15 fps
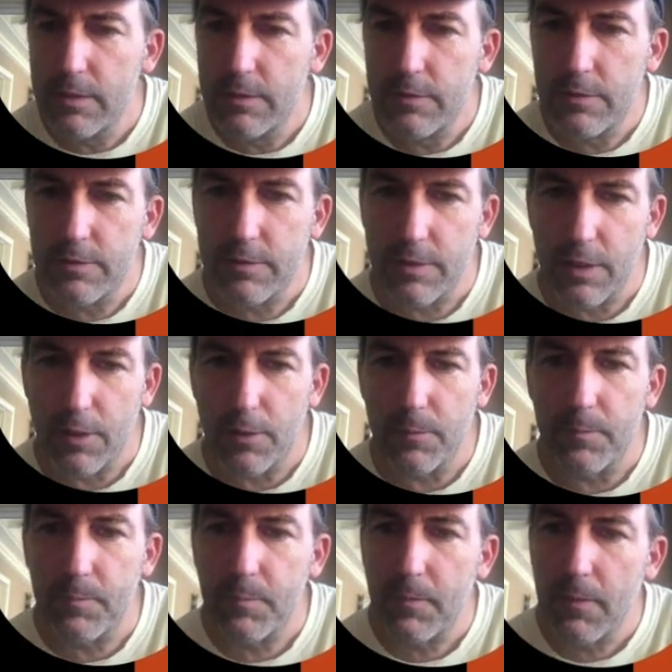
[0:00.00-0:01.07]

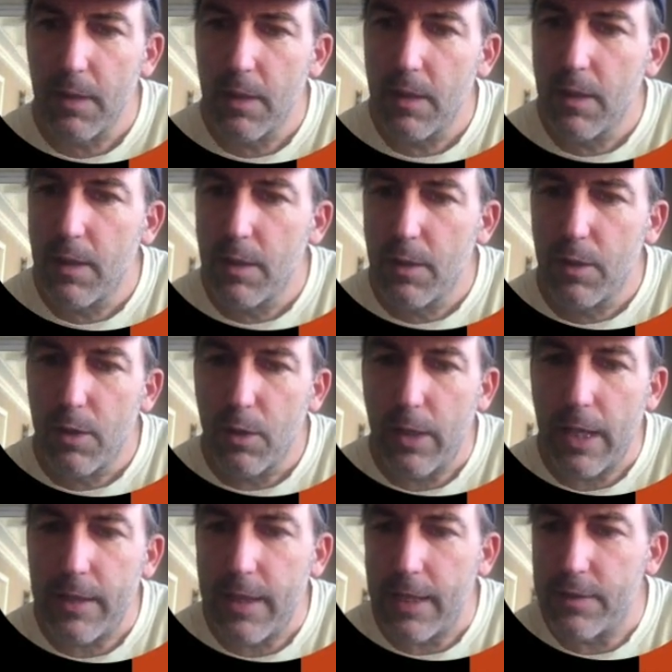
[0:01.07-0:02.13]
So,
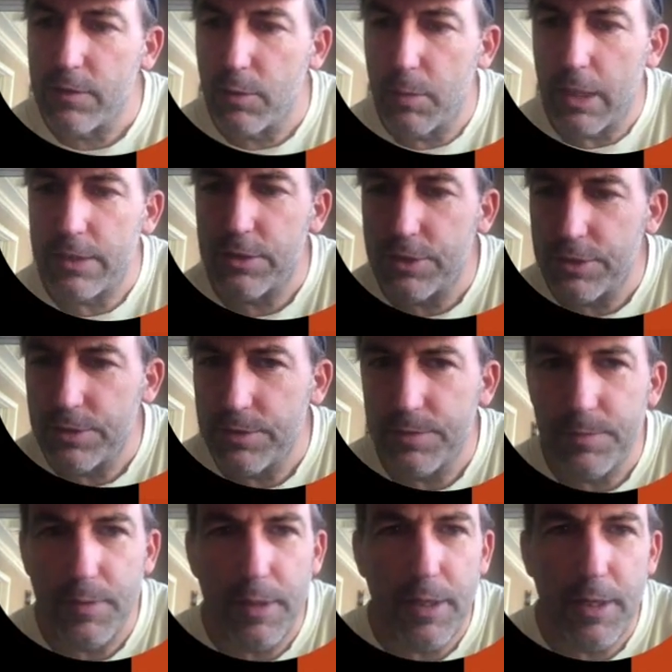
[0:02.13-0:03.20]
okay, thanks so much.
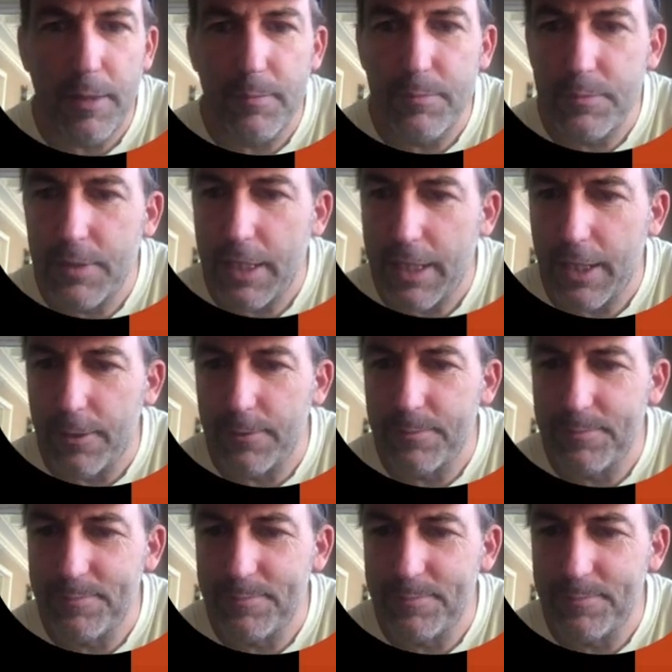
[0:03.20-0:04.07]
Take care.